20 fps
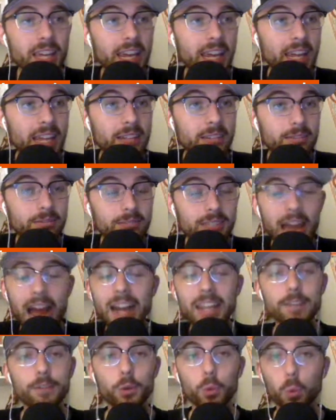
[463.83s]
It
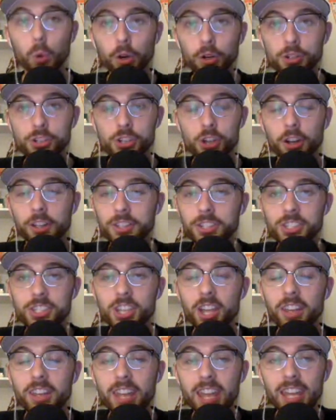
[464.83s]
got even worse on
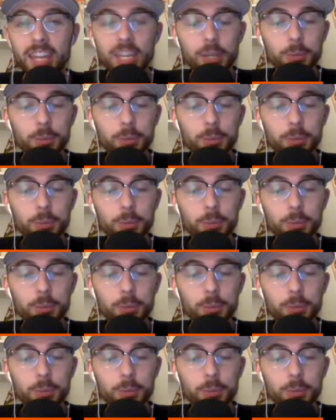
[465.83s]
Sunday.